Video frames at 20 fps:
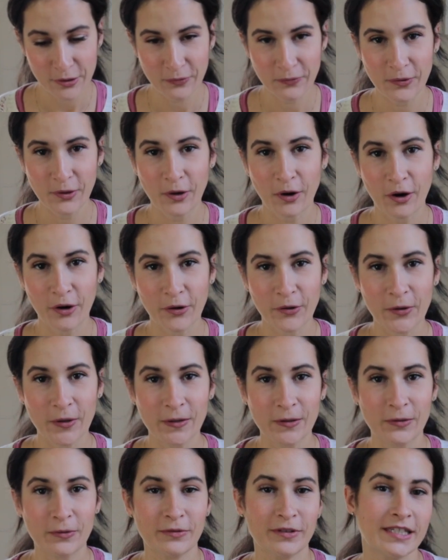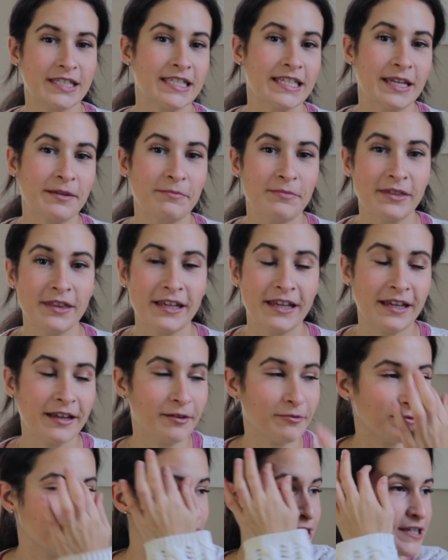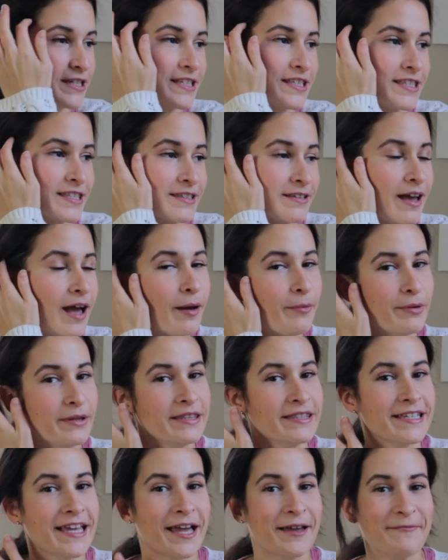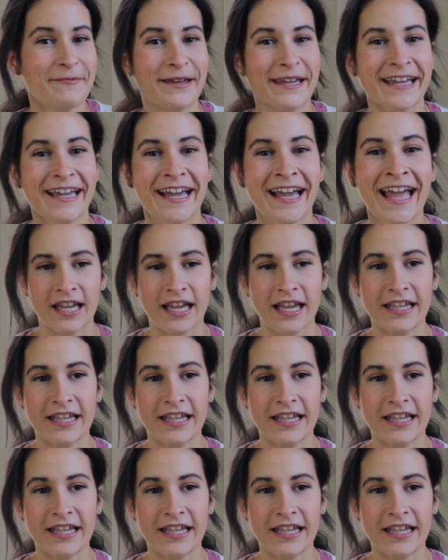of you are going through the same thing, which is a pandemic.